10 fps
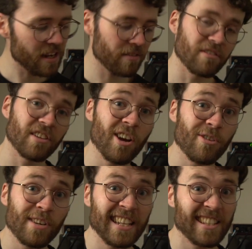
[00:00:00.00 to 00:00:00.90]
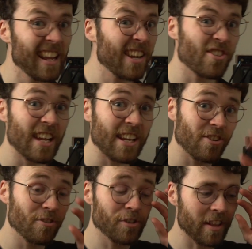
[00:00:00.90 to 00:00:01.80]
I've got no intonation
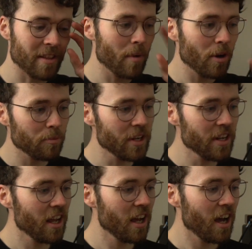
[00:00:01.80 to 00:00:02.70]
issues at the moment.